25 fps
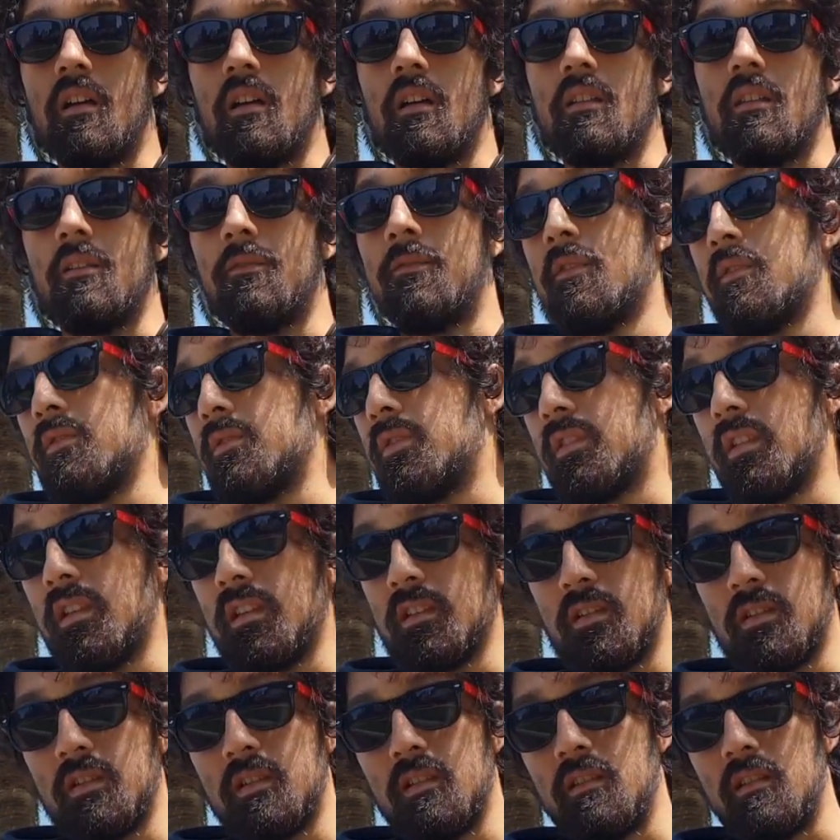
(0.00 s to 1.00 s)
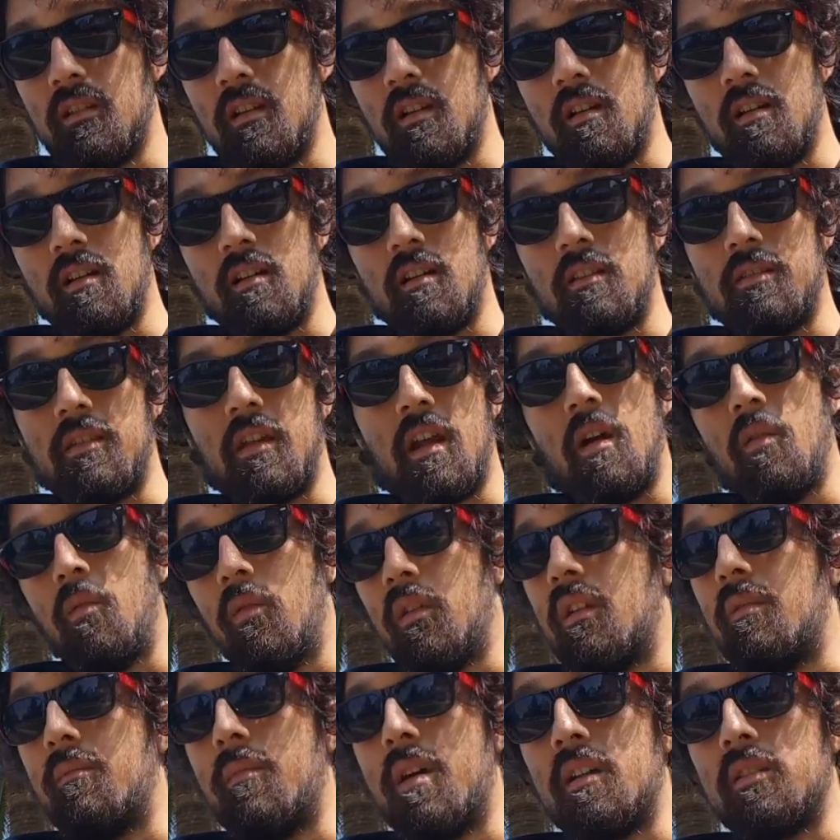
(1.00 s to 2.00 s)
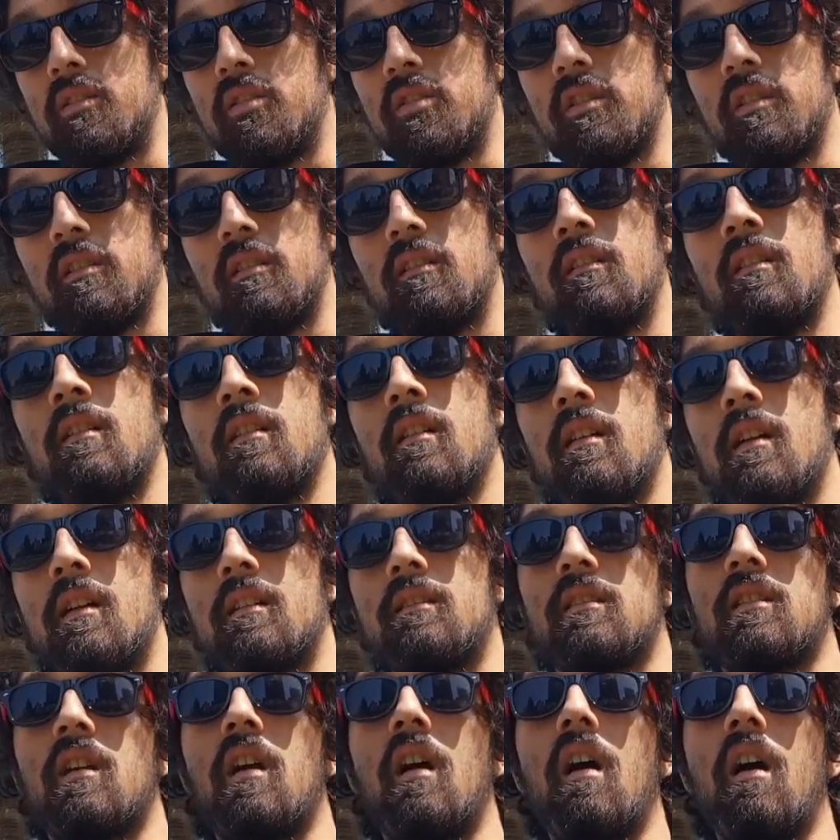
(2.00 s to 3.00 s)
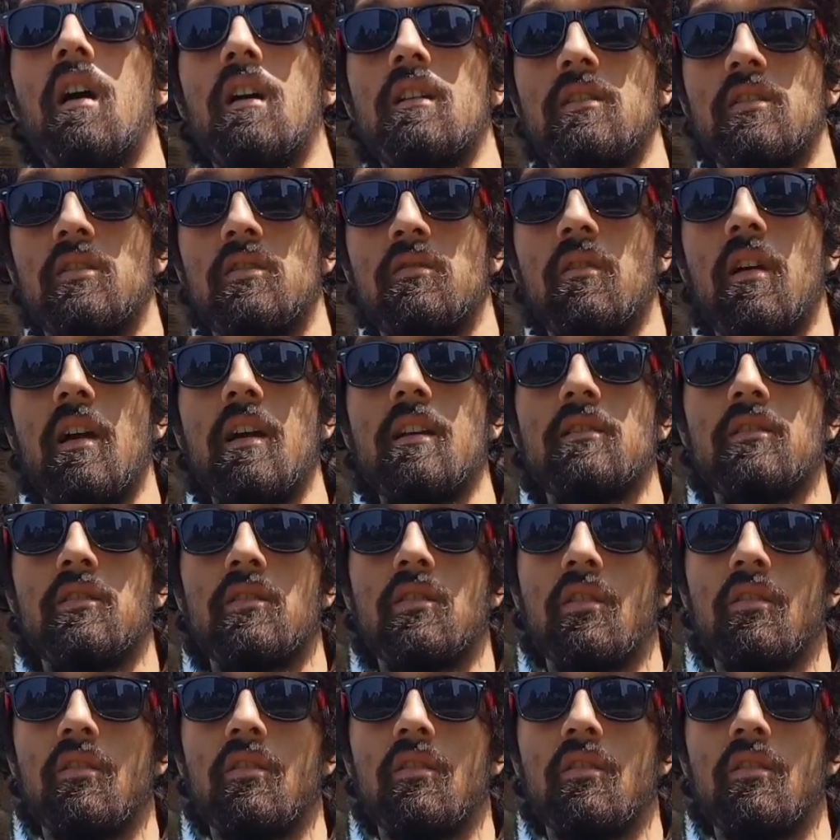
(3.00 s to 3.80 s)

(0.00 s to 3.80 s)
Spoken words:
the first thing that I want to mention is cost, right?